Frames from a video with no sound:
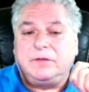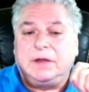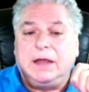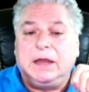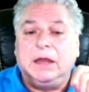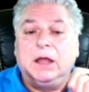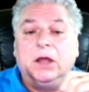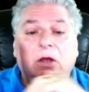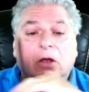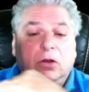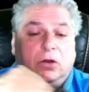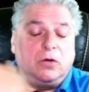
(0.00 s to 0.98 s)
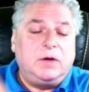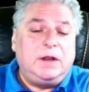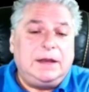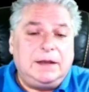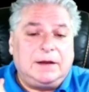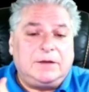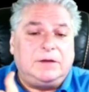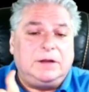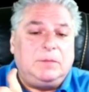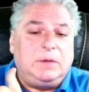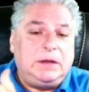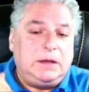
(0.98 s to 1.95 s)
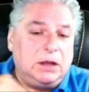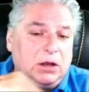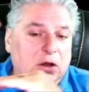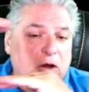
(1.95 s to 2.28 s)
say, go to IndexedDB,